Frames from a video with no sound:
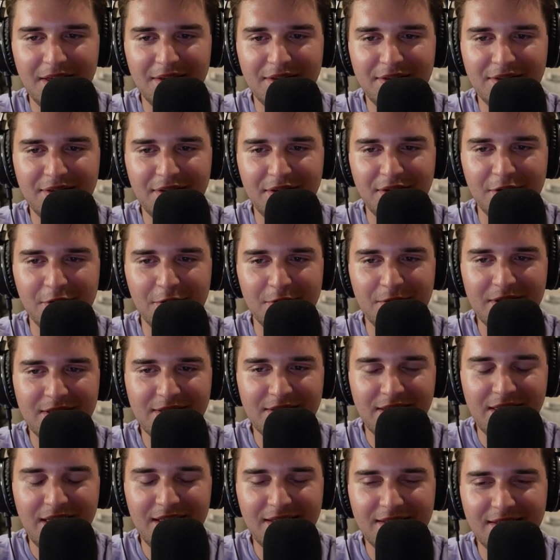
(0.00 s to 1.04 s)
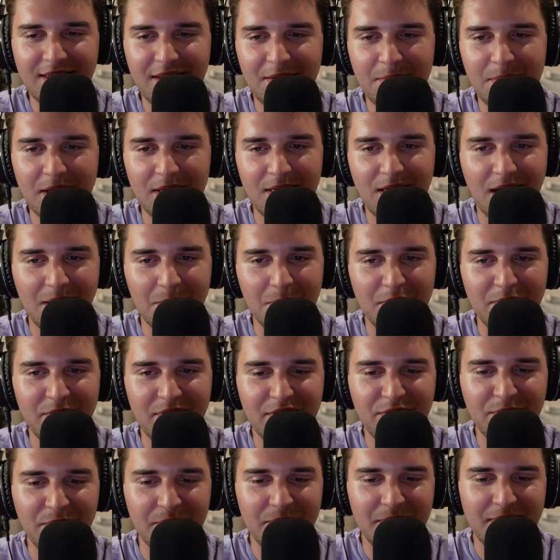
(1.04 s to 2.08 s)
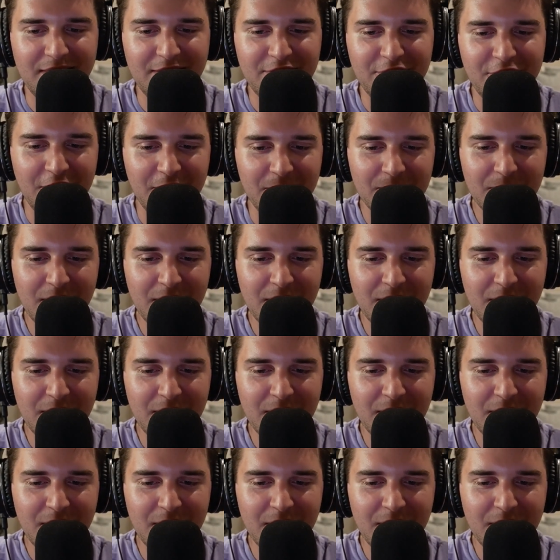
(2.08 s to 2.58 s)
So it's going to be a lot of movies for me this year.